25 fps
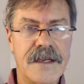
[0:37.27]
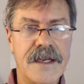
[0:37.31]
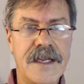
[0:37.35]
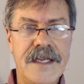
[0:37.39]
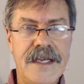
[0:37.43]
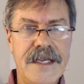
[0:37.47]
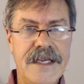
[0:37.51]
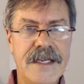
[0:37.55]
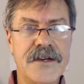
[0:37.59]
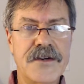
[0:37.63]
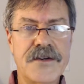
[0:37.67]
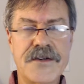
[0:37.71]

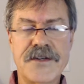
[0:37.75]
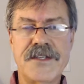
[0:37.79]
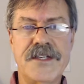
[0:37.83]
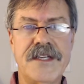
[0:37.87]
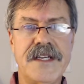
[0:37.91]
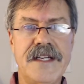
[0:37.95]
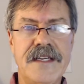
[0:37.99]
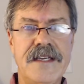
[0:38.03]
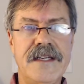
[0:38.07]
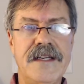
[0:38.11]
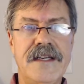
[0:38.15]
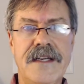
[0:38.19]

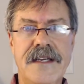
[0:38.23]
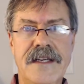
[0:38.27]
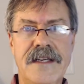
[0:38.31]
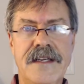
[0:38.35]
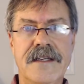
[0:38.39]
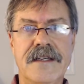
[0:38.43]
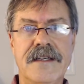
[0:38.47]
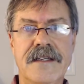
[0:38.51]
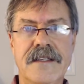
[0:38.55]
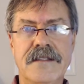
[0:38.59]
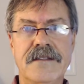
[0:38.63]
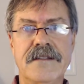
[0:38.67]
energy
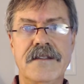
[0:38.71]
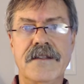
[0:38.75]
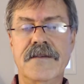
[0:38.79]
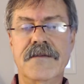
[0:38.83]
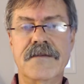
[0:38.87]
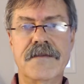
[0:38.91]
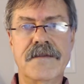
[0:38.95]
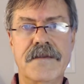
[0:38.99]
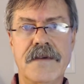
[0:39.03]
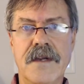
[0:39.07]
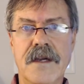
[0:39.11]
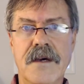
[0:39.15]
is the
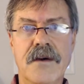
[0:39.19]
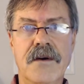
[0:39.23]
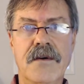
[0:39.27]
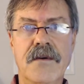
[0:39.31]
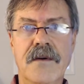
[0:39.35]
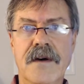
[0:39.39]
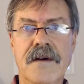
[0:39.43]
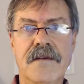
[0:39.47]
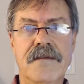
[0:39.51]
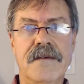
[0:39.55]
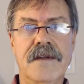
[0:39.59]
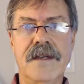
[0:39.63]

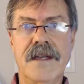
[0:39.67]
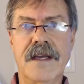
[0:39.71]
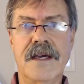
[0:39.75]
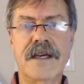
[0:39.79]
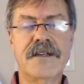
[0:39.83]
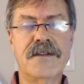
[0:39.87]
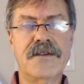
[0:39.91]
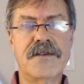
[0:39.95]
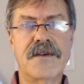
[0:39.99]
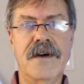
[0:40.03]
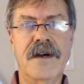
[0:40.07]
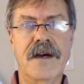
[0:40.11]
flow of
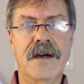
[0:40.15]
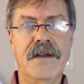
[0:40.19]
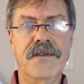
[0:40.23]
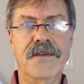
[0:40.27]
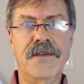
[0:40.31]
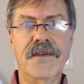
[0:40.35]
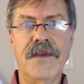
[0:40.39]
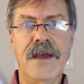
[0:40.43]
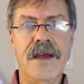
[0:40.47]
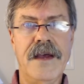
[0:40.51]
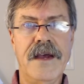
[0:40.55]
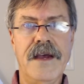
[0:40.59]

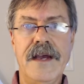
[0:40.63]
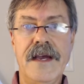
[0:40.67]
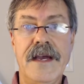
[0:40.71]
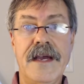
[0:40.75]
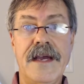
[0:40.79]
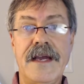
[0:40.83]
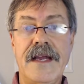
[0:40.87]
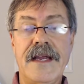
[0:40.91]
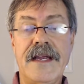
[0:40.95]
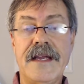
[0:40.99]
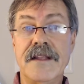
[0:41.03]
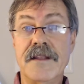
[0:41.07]
electrons.
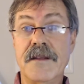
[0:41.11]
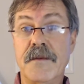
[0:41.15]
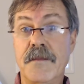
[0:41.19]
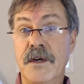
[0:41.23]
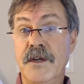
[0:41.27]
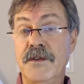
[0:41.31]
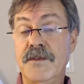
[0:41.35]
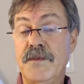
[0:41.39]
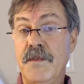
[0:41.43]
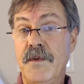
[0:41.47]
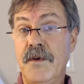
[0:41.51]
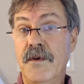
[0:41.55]
In the
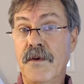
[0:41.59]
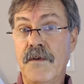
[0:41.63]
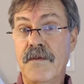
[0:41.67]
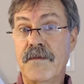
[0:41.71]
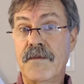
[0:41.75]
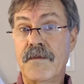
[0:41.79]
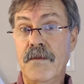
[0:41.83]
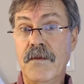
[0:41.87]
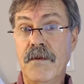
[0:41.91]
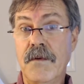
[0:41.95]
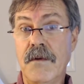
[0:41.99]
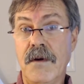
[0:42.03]
most pure
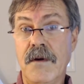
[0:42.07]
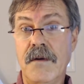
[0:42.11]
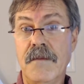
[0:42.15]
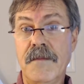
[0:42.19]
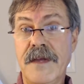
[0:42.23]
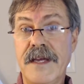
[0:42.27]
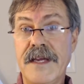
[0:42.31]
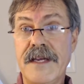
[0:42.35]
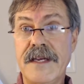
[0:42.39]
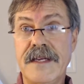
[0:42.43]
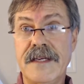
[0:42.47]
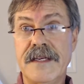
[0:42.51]

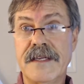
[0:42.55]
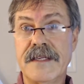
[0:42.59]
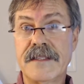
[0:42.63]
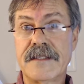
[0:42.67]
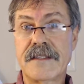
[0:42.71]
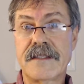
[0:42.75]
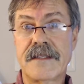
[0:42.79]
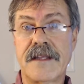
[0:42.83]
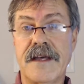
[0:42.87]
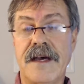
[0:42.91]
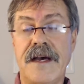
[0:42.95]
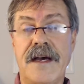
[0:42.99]
form,
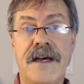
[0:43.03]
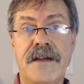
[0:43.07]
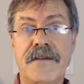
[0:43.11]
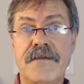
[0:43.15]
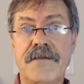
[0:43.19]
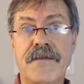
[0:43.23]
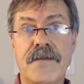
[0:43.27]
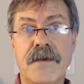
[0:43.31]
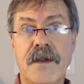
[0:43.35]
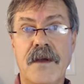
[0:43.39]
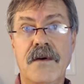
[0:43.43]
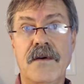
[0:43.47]
it's
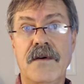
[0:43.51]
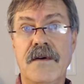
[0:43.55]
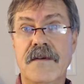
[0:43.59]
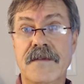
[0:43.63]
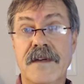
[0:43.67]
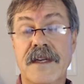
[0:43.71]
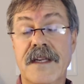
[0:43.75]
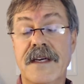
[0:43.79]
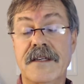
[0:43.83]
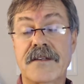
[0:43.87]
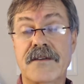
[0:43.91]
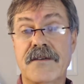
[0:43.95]
that flow of
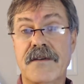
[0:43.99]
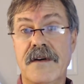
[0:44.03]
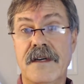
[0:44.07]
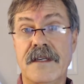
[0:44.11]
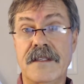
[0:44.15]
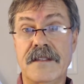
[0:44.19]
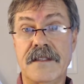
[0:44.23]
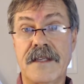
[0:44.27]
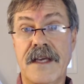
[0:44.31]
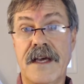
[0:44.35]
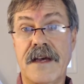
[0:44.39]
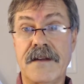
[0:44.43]

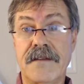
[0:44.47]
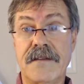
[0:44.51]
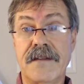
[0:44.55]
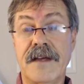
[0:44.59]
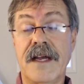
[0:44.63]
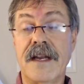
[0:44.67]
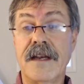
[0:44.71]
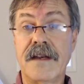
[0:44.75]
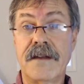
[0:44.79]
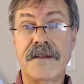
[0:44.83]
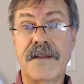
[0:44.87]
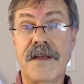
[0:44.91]
electrons out of
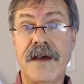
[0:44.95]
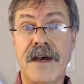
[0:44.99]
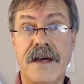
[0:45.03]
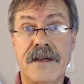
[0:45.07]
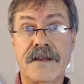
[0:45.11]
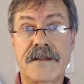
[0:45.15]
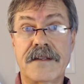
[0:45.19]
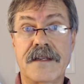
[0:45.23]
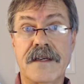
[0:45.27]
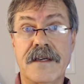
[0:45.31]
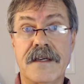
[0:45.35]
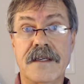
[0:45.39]

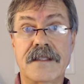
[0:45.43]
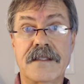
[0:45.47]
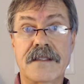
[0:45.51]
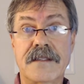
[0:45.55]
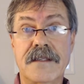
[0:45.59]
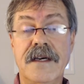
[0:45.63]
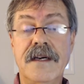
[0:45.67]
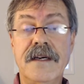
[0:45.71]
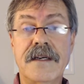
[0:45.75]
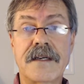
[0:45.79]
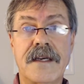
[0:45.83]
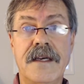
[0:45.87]
that
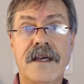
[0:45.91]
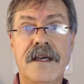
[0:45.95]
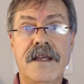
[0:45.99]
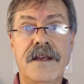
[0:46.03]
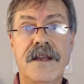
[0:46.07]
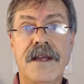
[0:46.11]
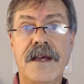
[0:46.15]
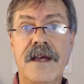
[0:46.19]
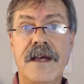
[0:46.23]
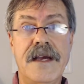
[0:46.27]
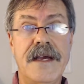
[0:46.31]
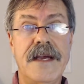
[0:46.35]

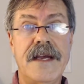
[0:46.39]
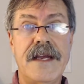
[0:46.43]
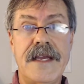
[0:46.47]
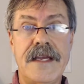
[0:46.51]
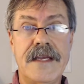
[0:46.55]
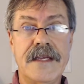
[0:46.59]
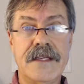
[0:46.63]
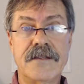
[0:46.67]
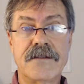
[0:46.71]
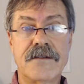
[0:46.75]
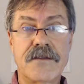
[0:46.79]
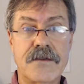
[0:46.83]
socket
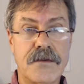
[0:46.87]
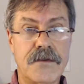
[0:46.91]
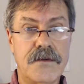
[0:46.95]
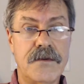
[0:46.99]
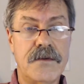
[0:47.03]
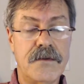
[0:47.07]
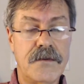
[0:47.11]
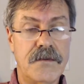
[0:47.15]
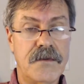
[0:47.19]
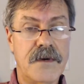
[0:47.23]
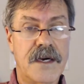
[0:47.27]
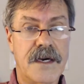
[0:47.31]

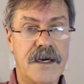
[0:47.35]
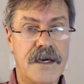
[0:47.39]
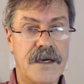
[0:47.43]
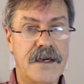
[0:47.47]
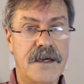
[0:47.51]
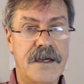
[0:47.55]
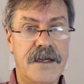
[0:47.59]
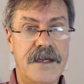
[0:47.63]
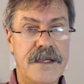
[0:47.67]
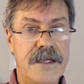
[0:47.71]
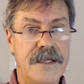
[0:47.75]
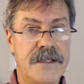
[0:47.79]
into
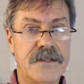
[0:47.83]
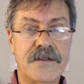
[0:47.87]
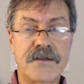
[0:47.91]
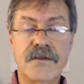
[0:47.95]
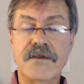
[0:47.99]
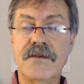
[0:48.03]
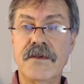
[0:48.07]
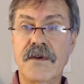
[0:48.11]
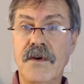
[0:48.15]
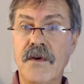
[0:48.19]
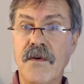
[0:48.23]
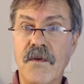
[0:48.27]

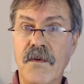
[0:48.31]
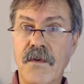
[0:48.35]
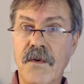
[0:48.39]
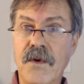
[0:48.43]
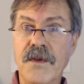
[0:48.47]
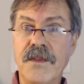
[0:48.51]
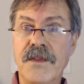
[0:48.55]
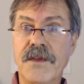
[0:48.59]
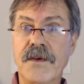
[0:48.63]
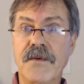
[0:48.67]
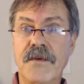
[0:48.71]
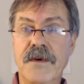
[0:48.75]
the
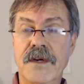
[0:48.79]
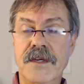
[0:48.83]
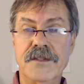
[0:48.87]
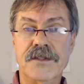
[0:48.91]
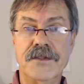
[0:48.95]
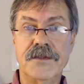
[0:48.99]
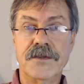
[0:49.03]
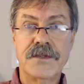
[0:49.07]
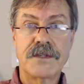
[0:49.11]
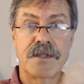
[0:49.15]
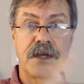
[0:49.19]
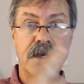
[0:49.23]
cord that
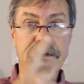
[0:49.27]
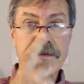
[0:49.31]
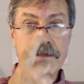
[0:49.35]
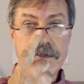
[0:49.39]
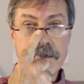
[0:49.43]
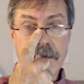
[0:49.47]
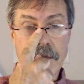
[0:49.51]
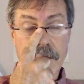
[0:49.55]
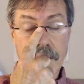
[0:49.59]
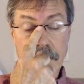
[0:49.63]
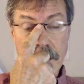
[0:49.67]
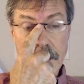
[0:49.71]
runs your
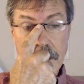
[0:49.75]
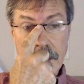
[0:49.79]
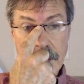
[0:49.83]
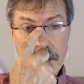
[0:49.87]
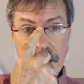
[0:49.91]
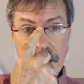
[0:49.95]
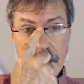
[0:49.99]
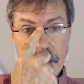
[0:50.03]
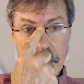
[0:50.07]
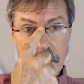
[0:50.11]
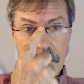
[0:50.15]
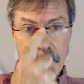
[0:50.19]
toaster.
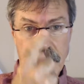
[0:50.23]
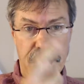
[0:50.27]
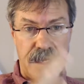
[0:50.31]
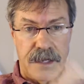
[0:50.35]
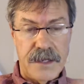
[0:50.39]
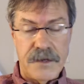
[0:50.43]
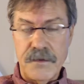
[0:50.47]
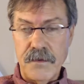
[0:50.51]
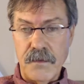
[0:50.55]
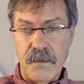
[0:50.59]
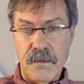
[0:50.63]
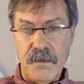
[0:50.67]

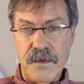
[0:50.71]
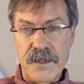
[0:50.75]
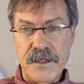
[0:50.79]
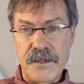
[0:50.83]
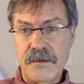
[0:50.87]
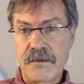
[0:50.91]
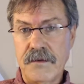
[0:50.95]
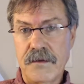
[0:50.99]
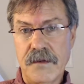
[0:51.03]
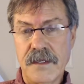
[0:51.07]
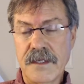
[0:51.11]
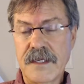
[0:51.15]
But when
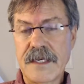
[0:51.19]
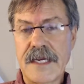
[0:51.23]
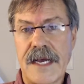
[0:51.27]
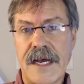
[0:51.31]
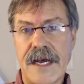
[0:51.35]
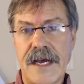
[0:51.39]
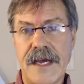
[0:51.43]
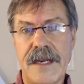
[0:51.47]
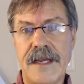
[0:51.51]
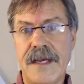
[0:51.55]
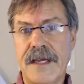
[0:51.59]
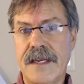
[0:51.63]
you look
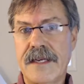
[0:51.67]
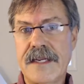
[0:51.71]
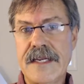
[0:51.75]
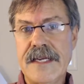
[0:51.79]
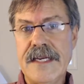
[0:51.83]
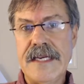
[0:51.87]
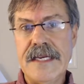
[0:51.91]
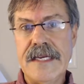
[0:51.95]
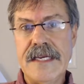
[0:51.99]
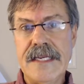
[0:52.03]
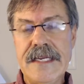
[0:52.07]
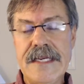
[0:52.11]
at it,
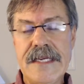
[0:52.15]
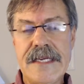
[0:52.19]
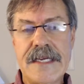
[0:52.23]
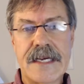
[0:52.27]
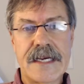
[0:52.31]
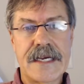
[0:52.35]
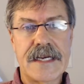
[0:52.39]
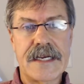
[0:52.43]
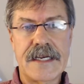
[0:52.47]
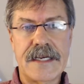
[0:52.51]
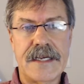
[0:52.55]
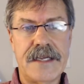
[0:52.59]
any
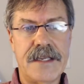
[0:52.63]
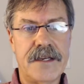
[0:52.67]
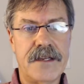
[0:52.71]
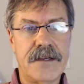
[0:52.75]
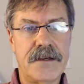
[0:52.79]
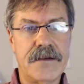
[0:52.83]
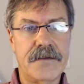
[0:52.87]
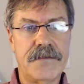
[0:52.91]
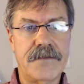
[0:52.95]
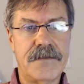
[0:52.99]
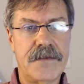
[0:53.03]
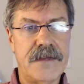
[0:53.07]
kind
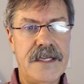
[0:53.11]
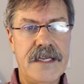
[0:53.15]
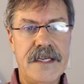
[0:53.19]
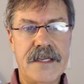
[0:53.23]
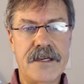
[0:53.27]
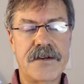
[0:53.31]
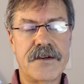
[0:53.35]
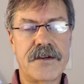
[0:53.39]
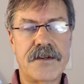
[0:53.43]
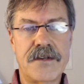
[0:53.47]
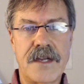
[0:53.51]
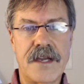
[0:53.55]
of
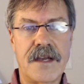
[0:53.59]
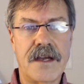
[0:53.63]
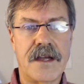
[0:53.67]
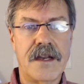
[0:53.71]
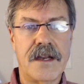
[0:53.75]
energy